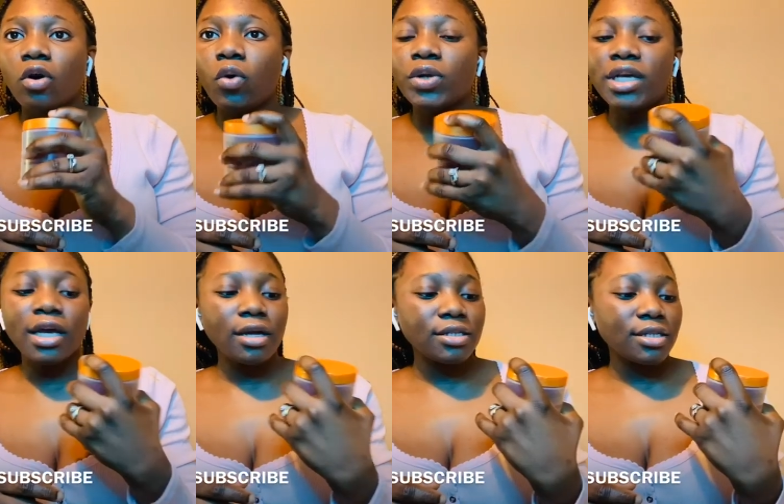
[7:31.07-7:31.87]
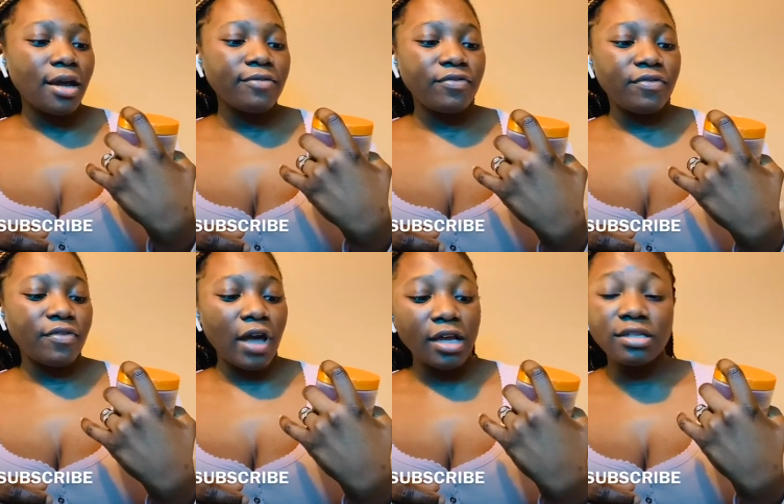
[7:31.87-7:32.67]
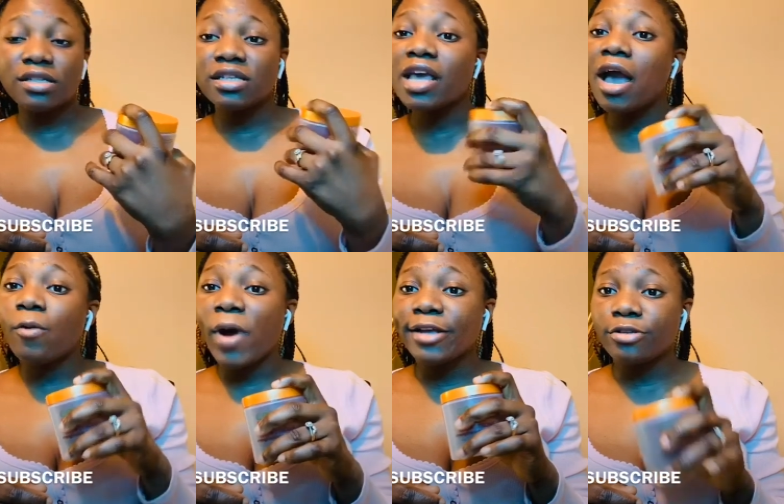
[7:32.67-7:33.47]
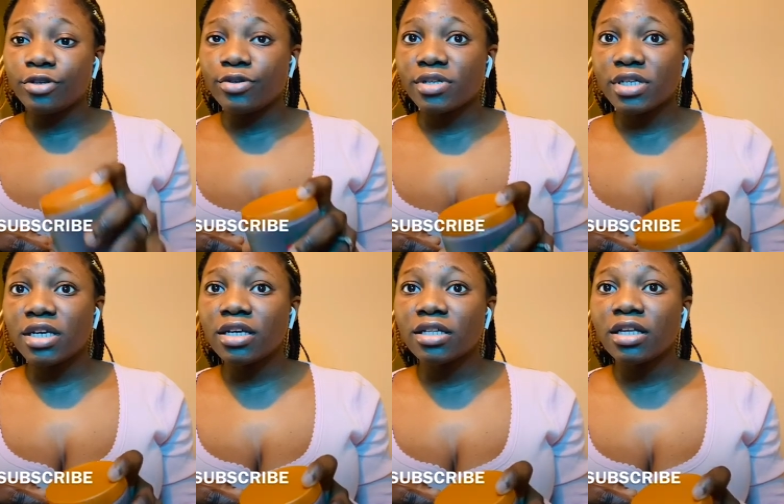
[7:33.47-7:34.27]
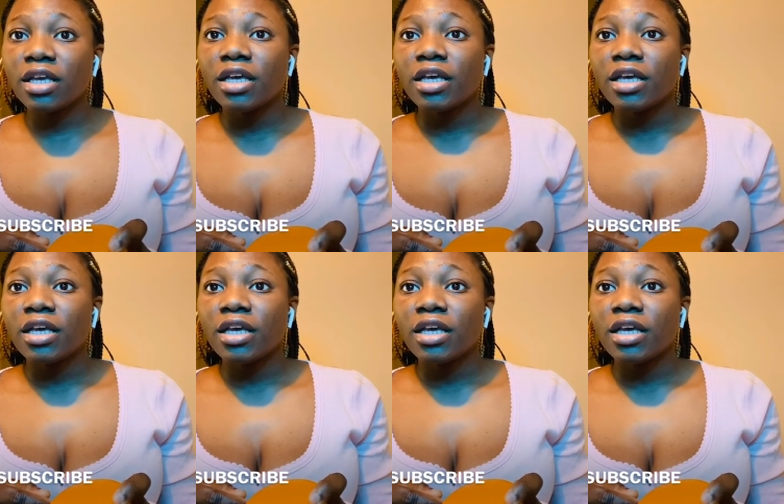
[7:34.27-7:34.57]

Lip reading: honey can serve as a DIY to your skin